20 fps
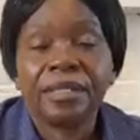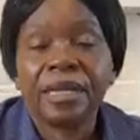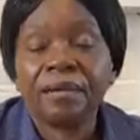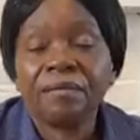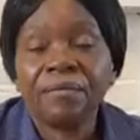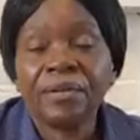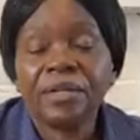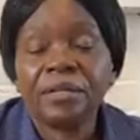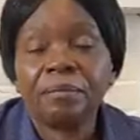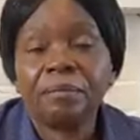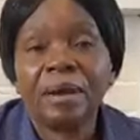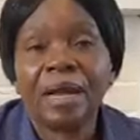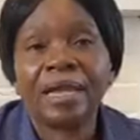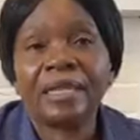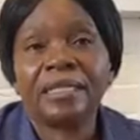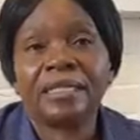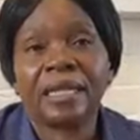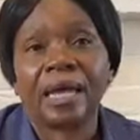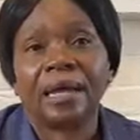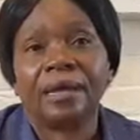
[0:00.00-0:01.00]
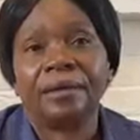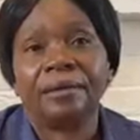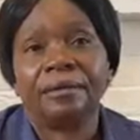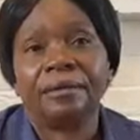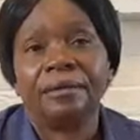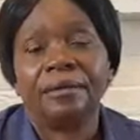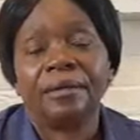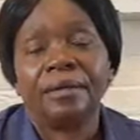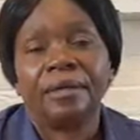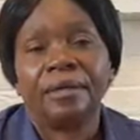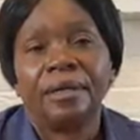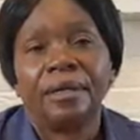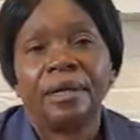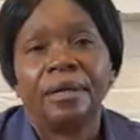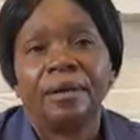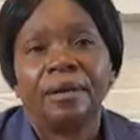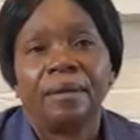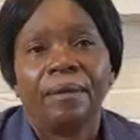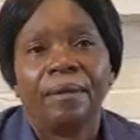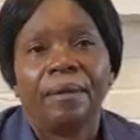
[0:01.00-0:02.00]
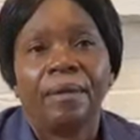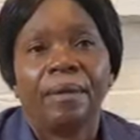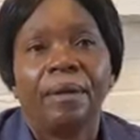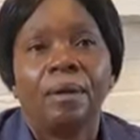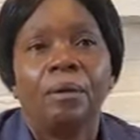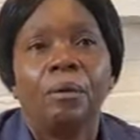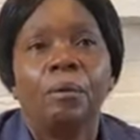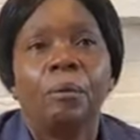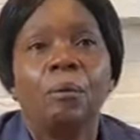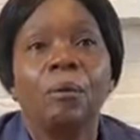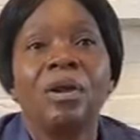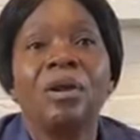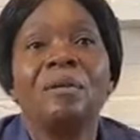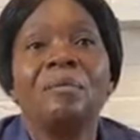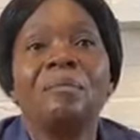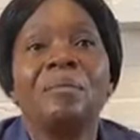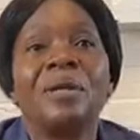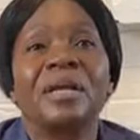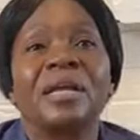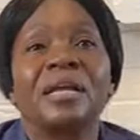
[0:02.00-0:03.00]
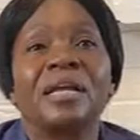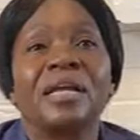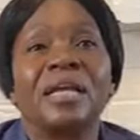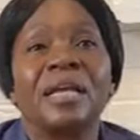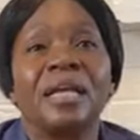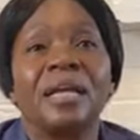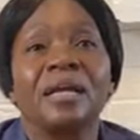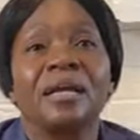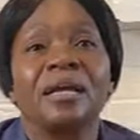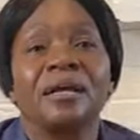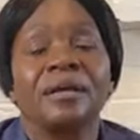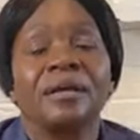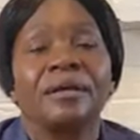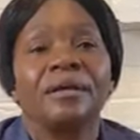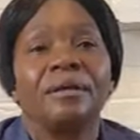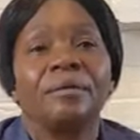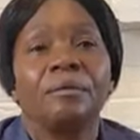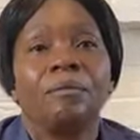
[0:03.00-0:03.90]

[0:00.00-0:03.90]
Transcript: David, my son, will be king.